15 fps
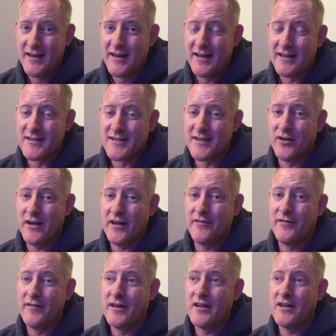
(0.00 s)
So if
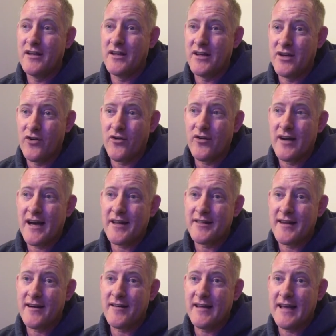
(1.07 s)
you're not
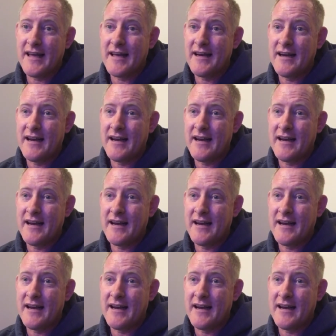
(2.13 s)
there yet